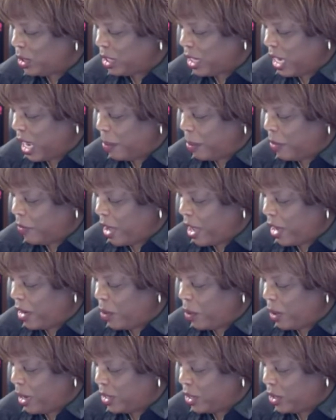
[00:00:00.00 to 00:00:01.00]
a TAP
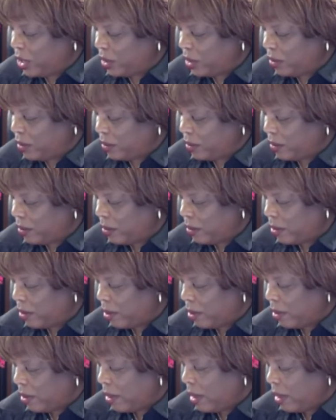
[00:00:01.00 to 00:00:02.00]
evaluation.
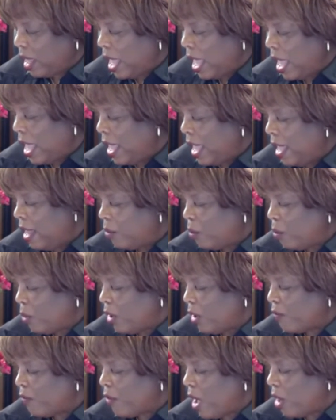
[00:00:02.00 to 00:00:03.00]
And
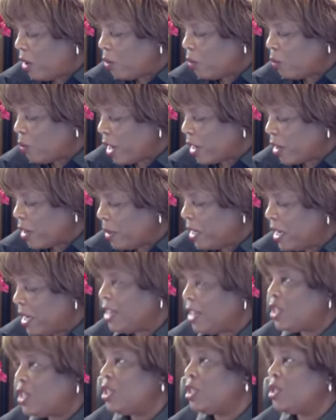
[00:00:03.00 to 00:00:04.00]
we'll follow the
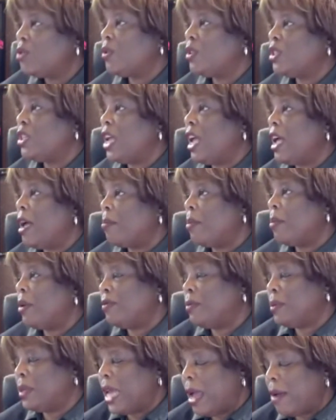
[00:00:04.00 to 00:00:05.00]
recommendations for TAP, but
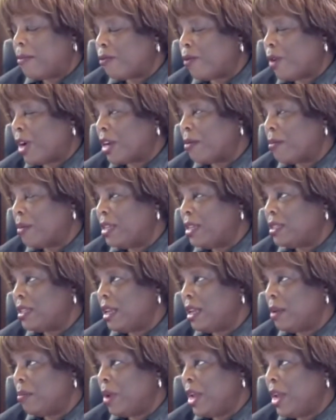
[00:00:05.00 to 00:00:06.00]
if TAP recommends
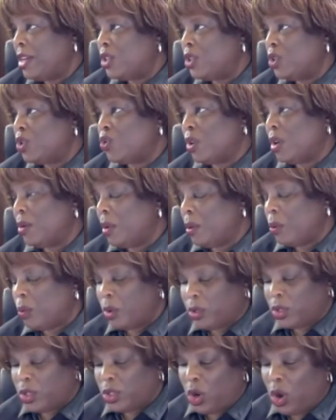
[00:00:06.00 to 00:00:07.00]
inpatient treatment,
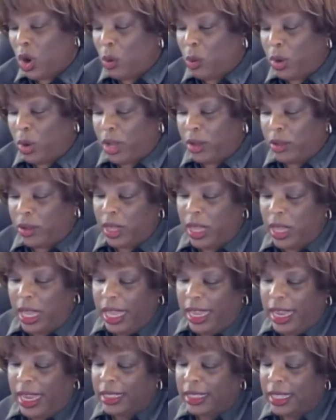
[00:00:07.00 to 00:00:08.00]
we'll start with
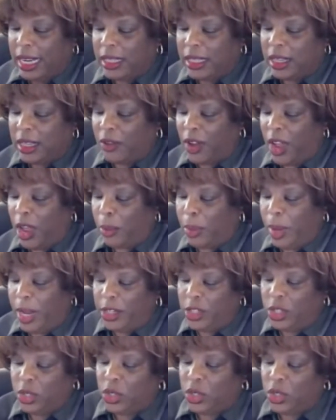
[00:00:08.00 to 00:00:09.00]
intensive
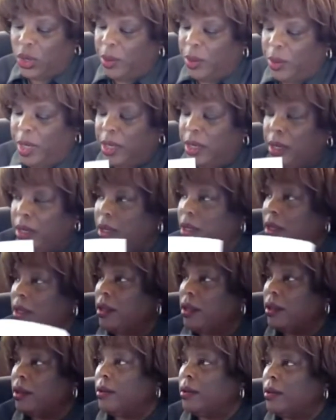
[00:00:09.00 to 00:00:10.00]
outpatient treatment.
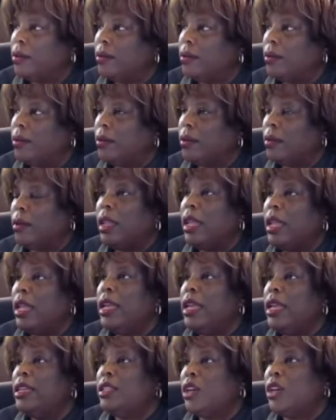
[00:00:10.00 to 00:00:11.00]

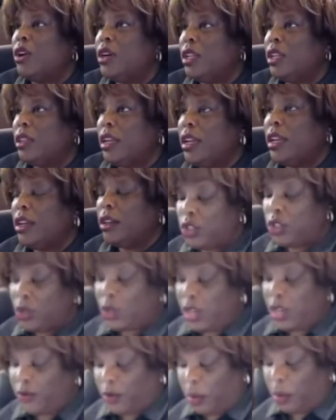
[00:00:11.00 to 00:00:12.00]
Is there anything else you
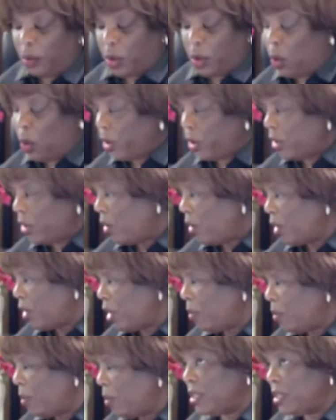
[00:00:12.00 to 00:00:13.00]
need from the court in order
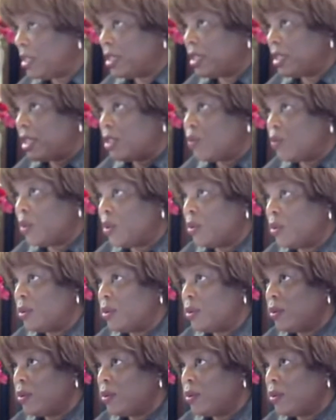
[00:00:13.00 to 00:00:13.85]
to be successful?